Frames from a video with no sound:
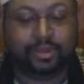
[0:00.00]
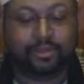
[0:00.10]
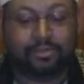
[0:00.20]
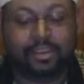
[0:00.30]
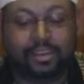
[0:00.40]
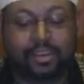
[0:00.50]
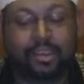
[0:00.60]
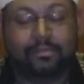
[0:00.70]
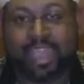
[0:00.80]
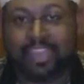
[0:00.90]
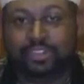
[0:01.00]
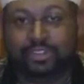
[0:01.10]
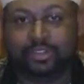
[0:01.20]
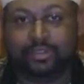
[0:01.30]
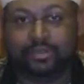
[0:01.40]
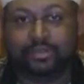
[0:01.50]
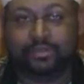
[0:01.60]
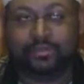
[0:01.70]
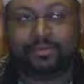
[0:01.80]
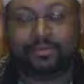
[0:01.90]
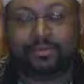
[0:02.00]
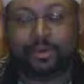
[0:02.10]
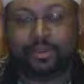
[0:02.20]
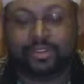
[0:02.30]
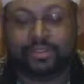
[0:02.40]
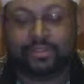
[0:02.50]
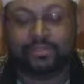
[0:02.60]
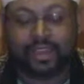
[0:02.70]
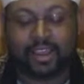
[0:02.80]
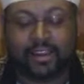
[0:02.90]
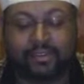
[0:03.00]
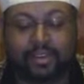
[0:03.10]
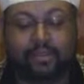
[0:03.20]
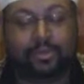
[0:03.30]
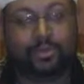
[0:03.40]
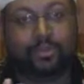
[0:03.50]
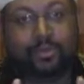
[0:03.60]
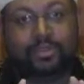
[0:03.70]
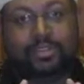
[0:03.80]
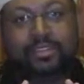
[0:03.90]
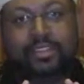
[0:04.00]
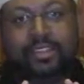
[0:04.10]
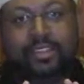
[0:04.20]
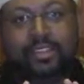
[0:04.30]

You have the passion and focus of fire, and of course